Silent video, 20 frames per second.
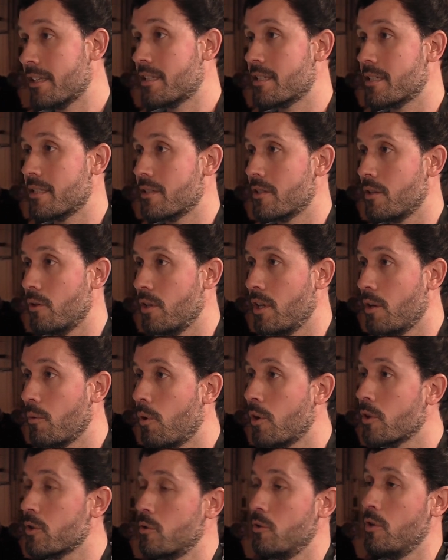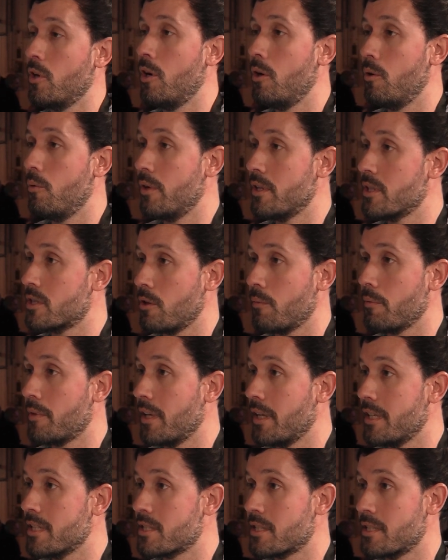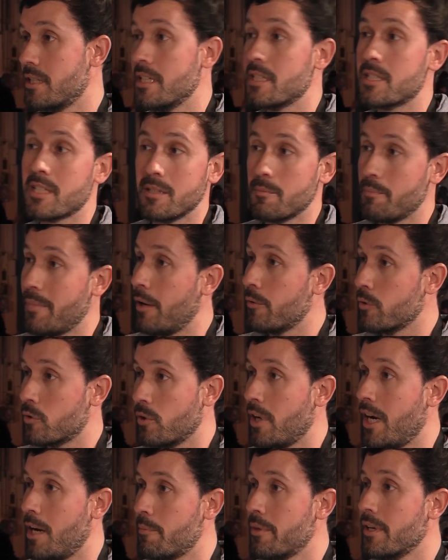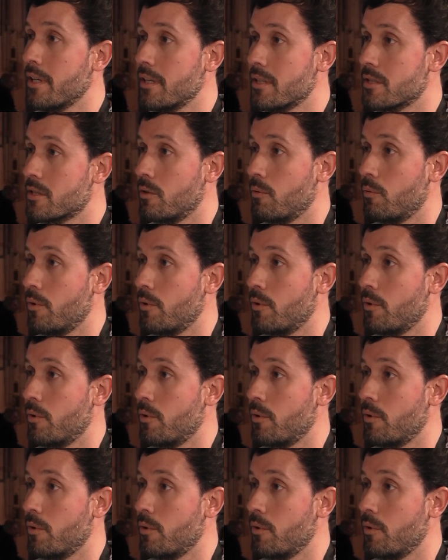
So they want to know when something is bound to happen. So